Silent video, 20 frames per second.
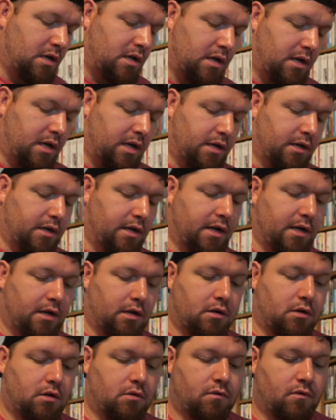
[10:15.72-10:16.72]
And
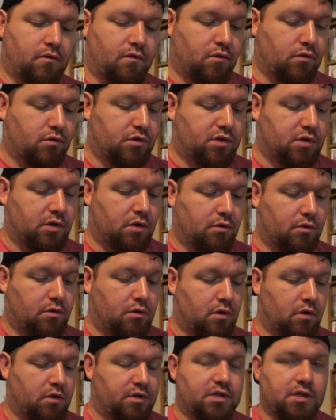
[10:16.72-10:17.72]
then I've also
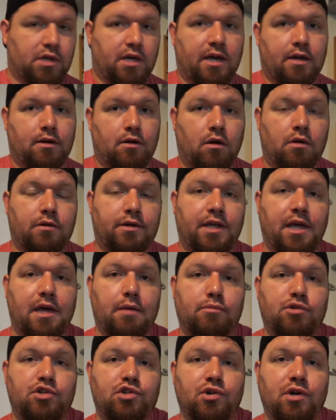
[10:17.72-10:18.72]
got, again on the
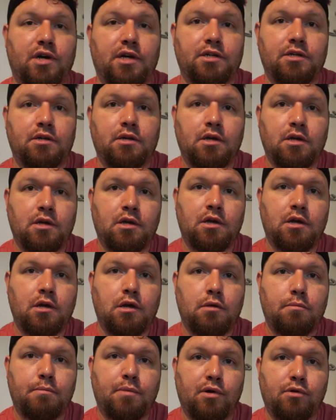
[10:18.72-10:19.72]
Amstrad,
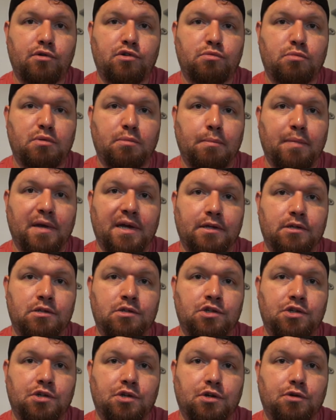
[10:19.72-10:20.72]
Postman Pat
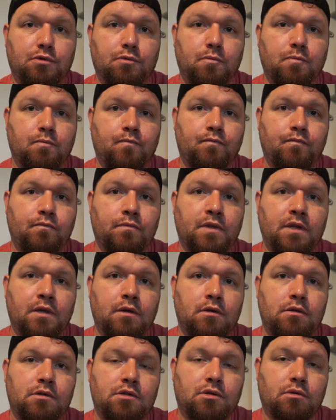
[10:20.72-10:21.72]
2.
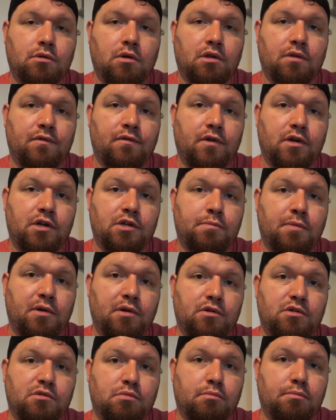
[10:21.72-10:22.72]
So I've got the first
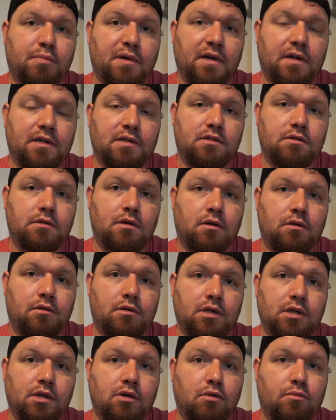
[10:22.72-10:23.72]
Postman Pat on
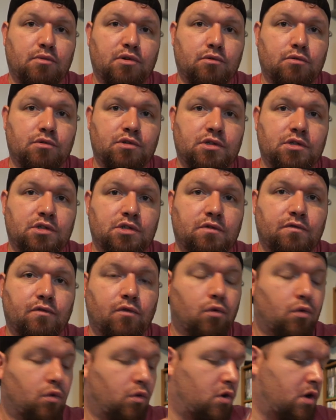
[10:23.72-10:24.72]
the Commodore
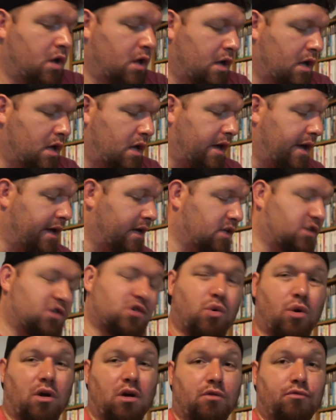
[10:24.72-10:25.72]
64 and it's
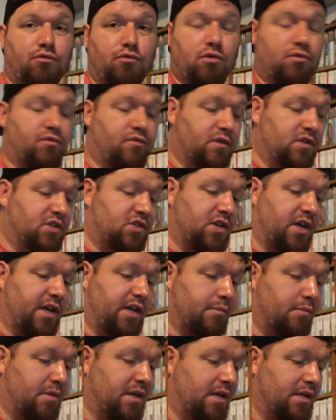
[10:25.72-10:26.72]
quite a ruthless
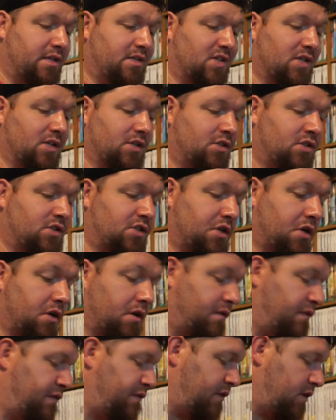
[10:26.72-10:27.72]
game, it is
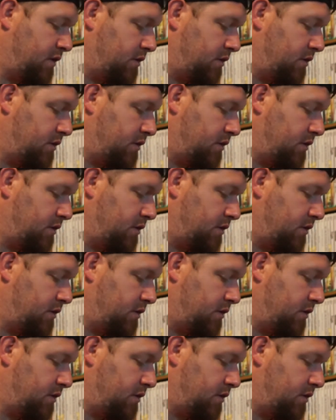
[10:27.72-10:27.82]
tough.